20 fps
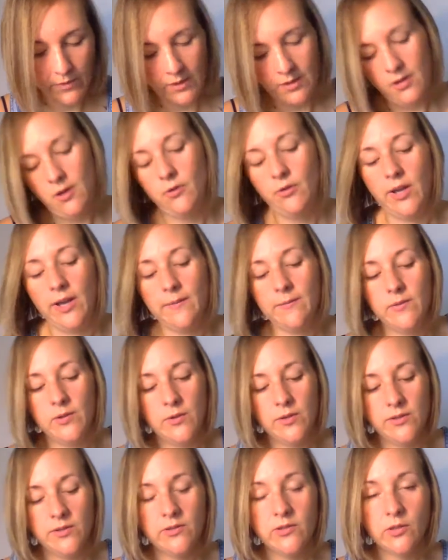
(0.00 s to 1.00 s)
Okay, so
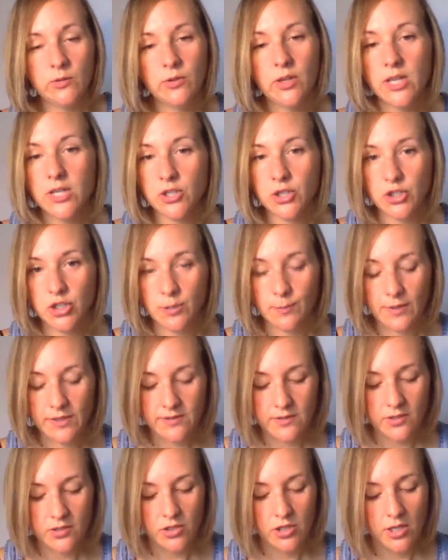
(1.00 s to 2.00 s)
this is the relationship
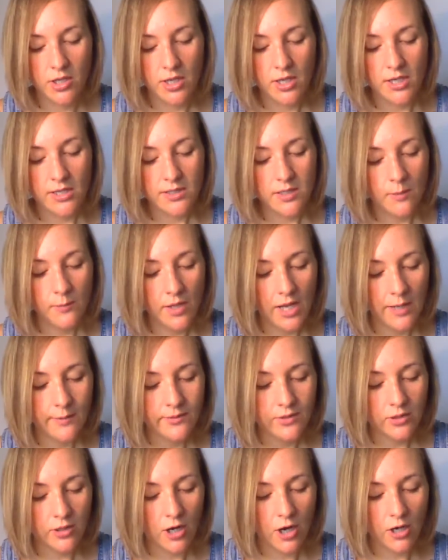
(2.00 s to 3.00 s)
message.
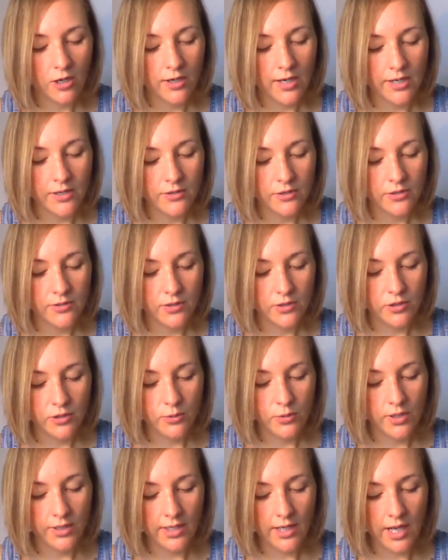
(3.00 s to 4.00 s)
Sometimes your heart enters into
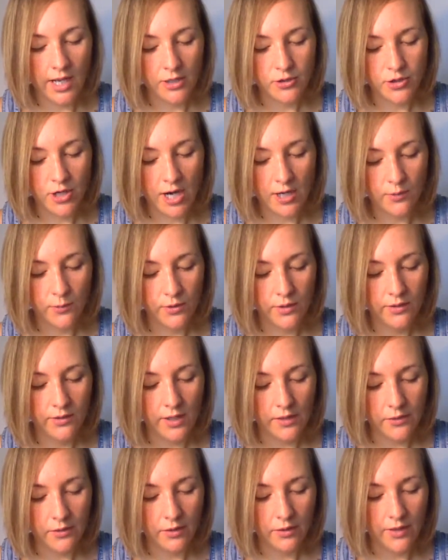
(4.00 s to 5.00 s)
a contract with
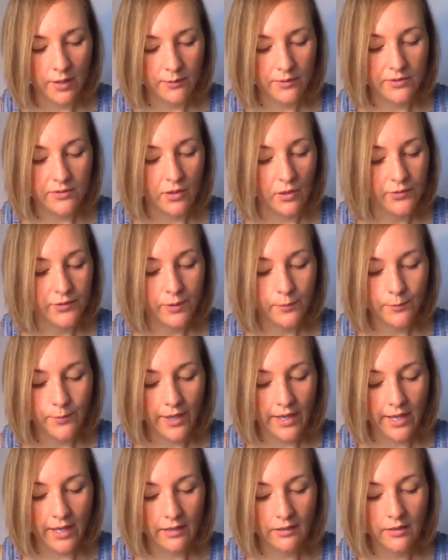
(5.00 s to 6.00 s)
another that results in
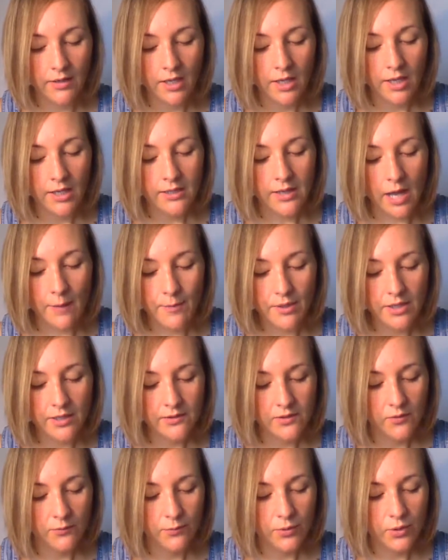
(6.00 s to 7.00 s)
pain, not
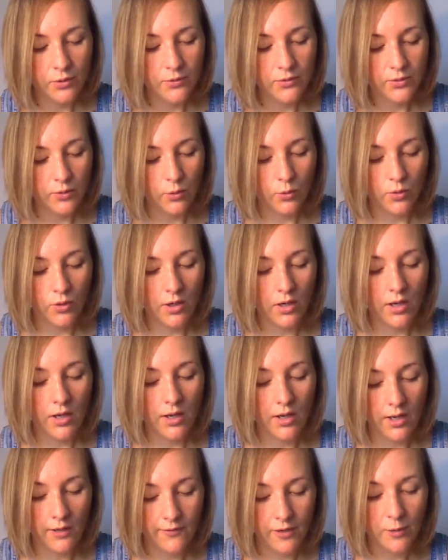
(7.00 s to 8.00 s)
because of abuse or,
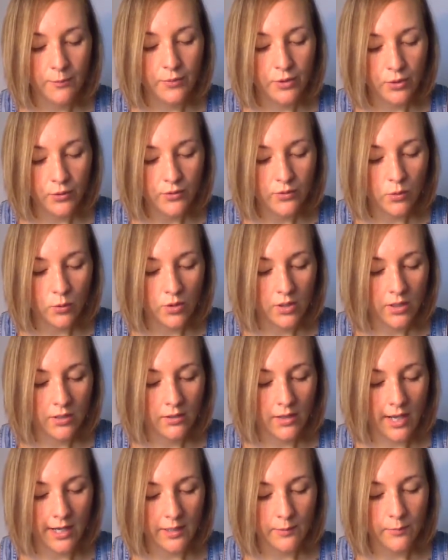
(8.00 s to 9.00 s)
of abuse or
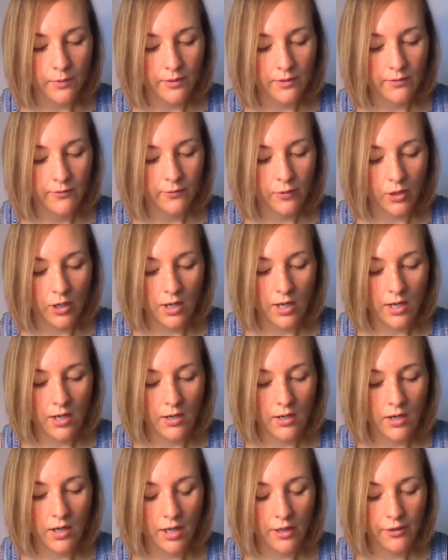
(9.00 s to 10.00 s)
neglect, but for
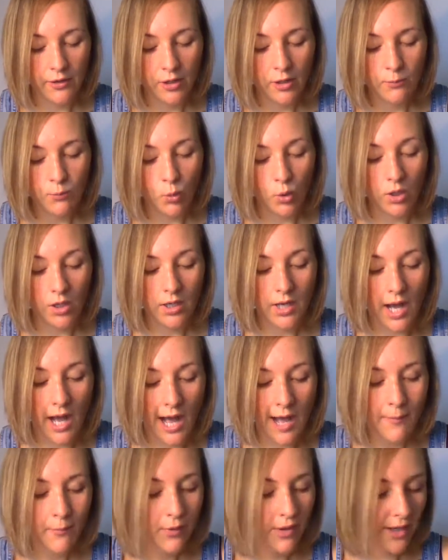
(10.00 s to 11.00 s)
other more
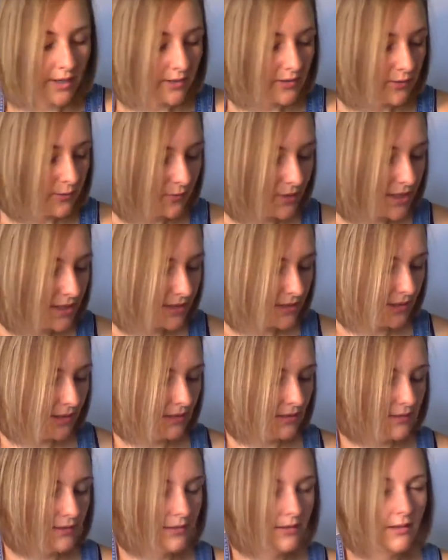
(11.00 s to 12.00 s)
complex
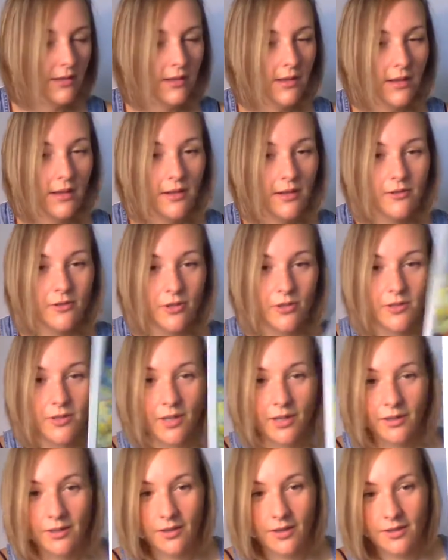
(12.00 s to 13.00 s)
reasons. Just
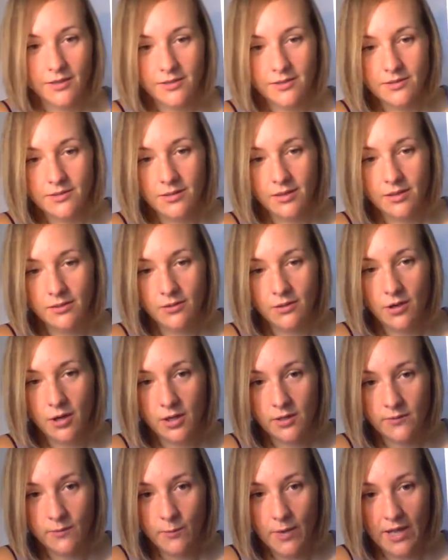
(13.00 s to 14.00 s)
like this. Get to the
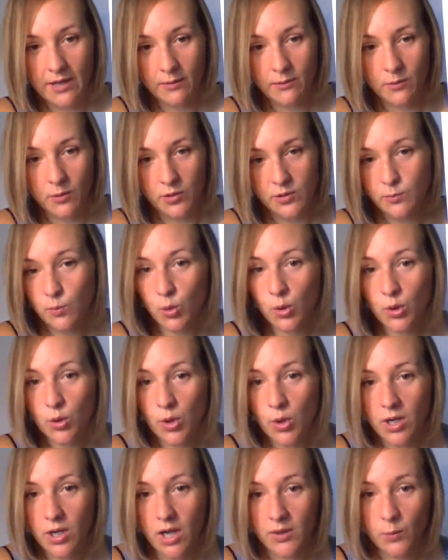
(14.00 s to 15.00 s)
heart of the matter. There's more
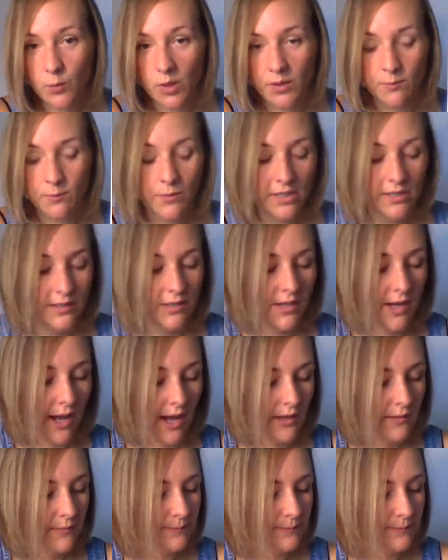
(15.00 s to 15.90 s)
going on than what meets the eye.